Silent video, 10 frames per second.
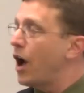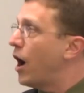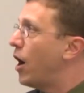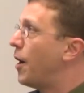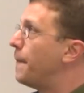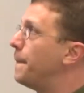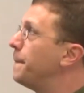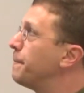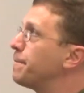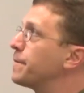Um,
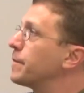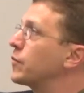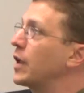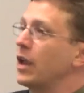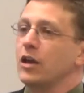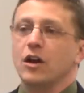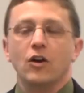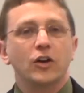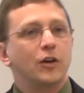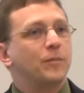you
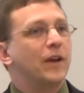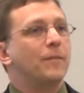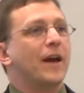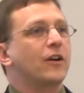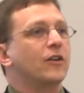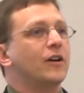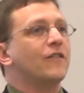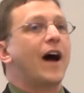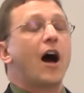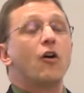know, it could be a matter of
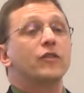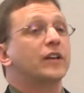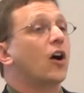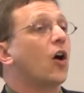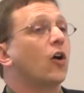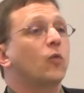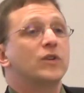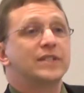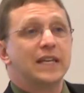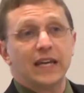how the car
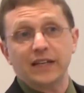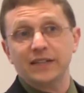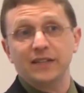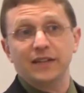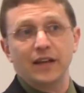was hit.